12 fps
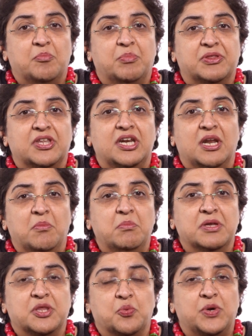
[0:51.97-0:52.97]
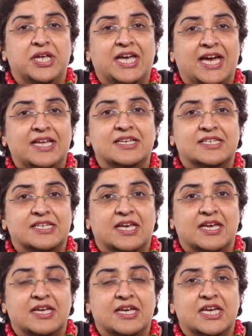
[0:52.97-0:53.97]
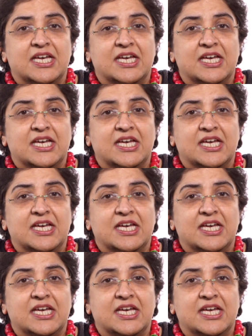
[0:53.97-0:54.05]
but the number that we can say